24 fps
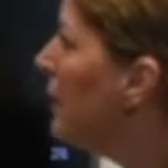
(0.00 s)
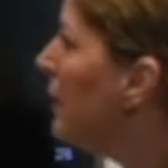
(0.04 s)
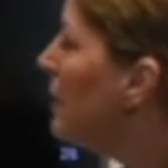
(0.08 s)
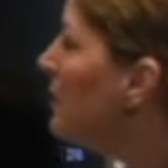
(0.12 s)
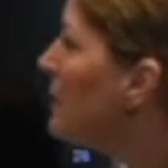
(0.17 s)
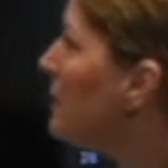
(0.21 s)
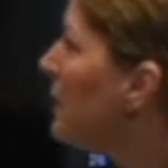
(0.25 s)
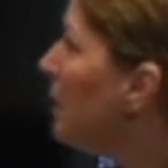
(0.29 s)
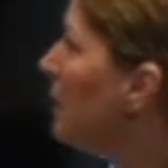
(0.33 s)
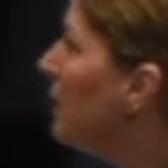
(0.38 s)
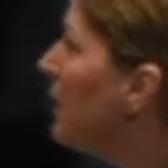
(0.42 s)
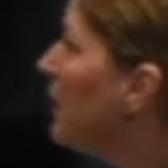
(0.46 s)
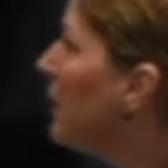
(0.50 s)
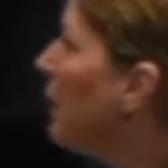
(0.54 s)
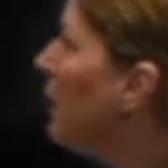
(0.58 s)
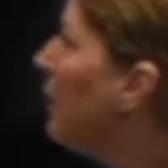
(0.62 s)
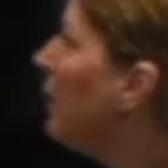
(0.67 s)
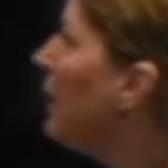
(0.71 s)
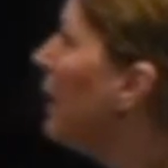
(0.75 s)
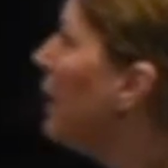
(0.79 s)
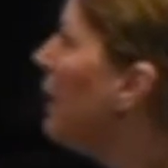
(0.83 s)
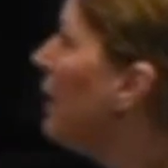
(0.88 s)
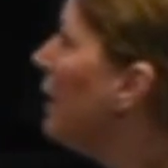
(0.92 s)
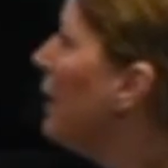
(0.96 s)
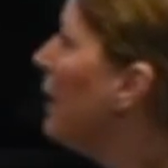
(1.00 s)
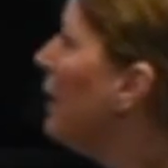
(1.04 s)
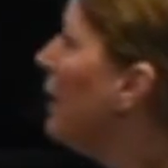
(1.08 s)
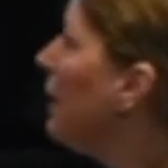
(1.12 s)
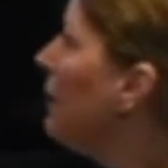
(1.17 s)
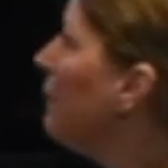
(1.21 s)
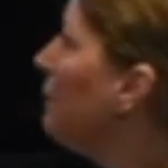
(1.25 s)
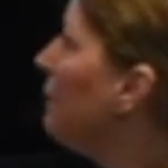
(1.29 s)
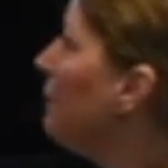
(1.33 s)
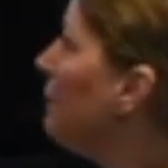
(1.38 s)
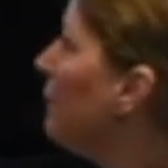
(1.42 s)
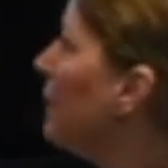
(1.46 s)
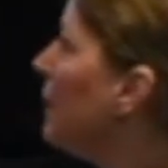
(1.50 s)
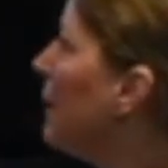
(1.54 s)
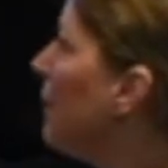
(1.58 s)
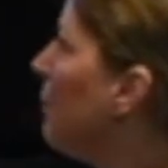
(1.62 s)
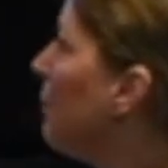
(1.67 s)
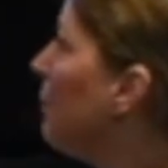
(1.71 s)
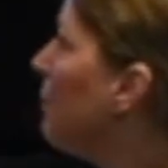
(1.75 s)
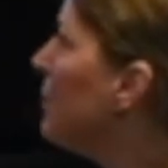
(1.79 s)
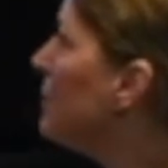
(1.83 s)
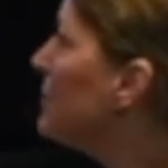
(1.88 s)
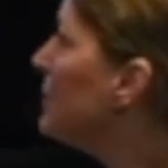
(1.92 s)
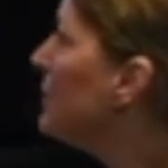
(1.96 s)
So we know that if a
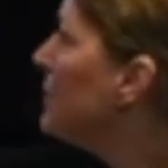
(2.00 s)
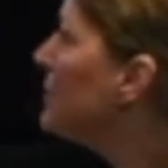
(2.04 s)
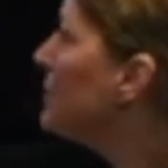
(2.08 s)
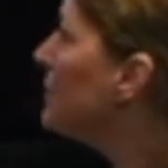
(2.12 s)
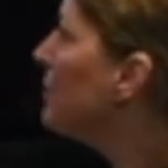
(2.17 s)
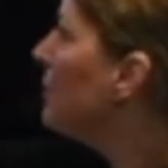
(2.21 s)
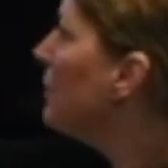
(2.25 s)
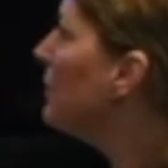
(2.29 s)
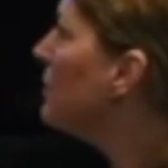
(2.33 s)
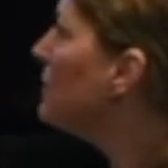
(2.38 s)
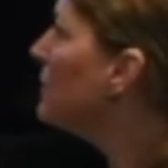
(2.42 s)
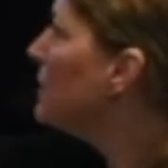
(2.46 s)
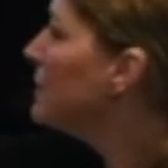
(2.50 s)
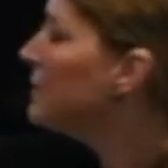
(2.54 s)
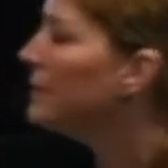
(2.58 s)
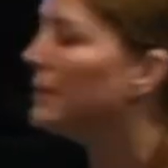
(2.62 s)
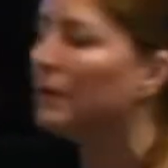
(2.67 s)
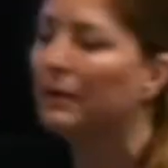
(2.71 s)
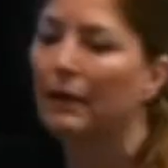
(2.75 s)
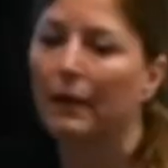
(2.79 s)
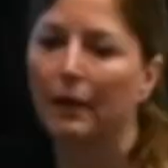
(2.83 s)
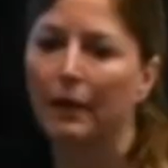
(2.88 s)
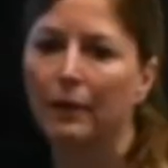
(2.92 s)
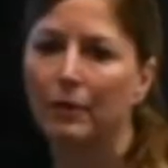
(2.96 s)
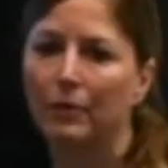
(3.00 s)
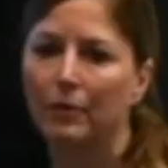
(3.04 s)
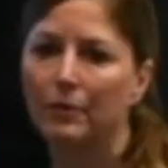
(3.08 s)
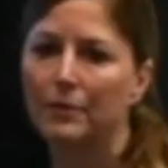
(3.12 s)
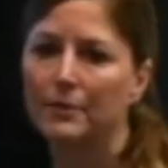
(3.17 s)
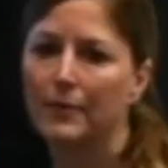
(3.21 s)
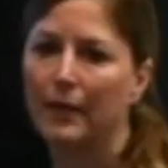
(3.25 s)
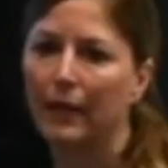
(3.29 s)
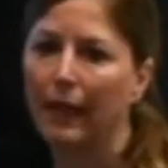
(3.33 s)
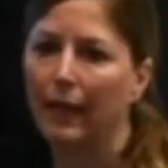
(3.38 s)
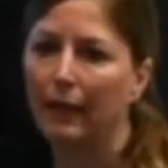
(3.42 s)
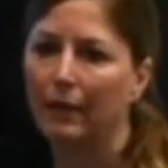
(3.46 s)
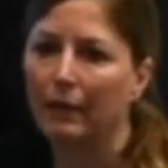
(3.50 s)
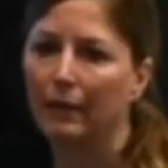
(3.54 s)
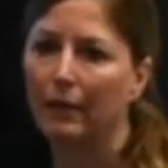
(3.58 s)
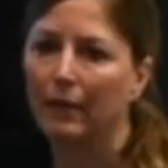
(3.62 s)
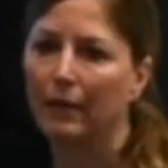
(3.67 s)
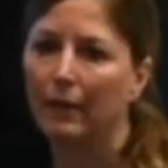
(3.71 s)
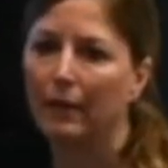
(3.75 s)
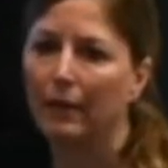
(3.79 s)
person scores us a 9 or a 10,